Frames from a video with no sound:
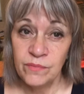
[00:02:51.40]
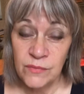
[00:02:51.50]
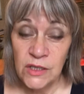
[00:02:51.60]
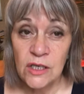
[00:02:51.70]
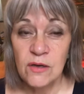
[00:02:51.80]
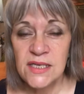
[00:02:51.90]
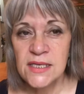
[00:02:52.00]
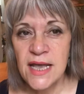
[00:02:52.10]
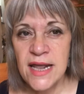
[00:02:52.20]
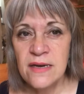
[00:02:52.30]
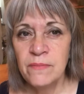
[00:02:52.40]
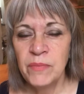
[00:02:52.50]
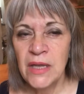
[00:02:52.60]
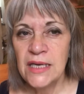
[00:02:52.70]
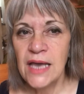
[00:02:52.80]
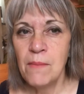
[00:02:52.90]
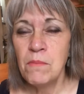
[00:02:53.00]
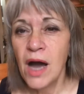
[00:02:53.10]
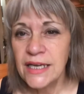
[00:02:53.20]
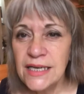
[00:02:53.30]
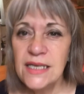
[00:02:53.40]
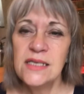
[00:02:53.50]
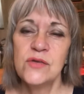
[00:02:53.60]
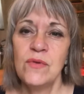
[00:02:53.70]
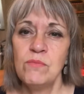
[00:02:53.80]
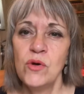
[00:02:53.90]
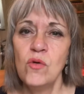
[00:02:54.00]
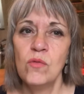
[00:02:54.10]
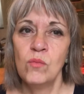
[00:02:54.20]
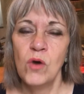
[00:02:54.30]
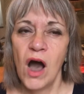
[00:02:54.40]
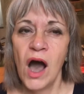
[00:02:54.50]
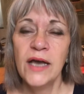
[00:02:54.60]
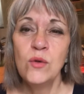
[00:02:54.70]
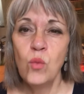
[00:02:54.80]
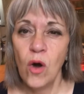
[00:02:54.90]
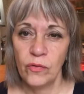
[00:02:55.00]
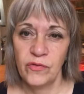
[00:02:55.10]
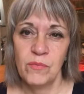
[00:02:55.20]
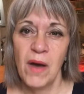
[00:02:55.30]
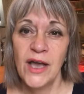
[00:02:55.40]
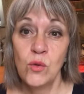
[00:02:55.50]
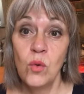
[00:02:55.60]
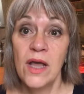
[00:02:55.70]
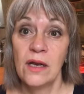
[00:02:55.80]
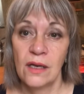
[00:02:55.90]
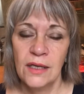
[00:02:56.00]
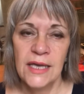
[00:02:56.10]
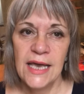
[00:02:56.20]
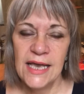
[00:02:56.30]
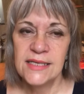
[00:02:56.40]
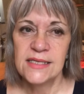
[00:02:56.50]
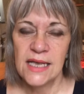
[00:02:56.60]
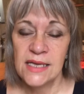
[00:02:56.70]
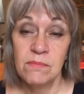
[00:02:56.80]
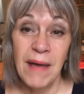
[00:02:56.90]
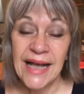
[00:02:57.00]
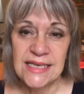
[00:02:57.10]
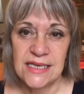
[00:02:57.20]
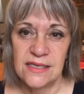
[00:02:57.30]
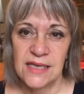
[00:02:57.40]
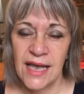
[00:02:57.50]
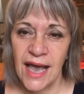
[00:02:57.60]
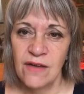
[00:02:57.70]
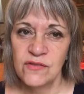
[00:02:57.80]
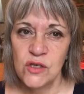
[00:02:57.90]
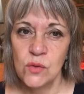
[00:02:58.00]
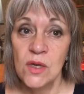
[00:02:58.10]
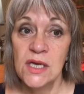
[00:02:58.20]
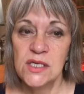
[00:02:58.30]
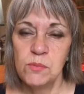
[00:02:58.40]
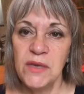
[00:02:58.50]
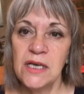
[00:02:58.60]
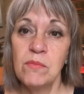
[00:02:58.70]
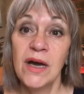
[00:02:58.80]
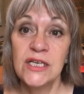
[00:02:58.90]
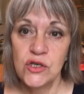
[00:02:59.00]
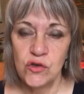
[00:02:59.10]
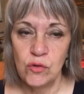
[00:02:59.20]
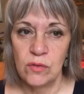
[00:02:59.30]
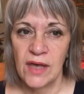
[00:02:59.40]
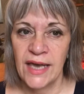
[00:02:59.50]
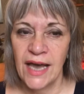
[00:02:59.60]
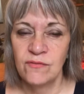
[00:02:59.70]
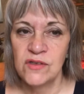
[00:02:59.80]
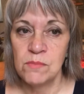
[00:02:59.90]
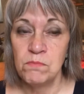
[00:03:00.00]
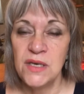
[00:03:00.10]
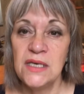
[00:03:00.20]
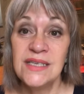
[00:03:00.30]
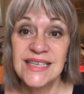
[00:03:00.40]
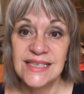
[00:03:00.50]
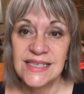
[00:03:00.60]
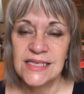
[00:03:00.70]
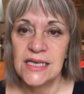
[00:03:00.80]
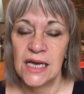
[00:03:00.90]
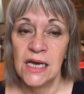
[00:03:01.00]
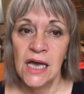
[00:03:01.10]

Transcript: you know, it's saying, yeah, my needs are important, what I want, my will, it's, it matters. I have to speak my truth. I have to be sincere.